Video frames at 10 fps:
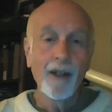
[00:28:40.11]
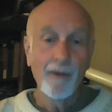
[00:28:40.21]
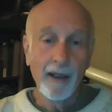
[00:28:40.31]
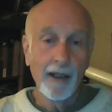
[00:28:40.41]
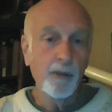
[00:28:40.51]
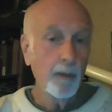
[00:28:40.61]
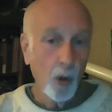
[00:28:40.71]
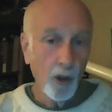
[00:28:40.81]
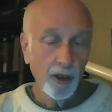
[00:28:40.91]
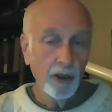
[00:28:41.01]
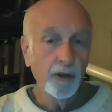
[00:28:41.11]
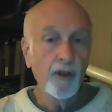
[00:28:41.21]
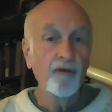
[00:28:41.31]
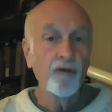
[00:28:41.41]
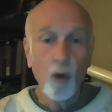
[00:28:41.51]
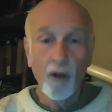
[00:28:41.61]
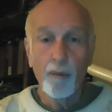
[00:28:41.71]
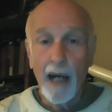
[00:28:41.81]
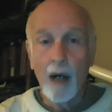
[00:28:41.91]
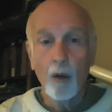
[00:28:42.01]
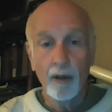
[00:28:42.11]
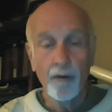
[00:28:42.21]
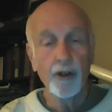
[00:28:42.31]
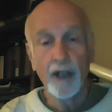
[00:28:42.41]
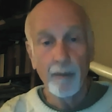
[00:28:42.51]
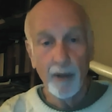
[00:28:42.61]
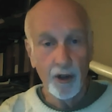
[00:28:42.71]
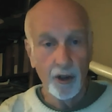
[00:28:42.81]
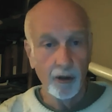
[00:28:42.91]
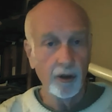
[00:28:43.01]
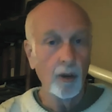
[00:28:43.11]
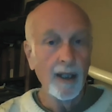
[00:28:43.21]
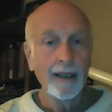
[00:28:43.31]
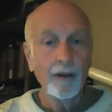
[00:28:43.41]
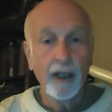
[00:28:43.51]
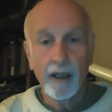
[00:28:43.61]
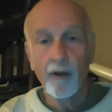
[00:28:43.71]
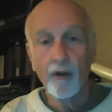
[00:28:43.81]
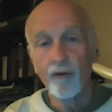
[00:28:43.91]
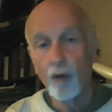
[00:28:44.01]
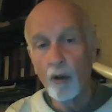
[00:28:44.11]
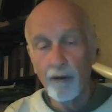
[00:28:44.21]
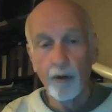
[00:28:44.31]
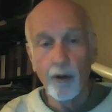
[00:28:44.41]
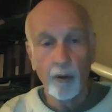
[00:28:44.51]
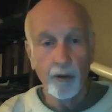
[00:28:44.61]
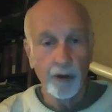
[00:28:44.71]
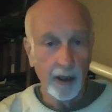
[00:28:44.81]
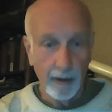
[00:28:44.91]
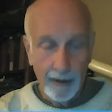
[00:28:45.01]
It's proportional to the fourth power of their temperature. So T to the fourth for those uh,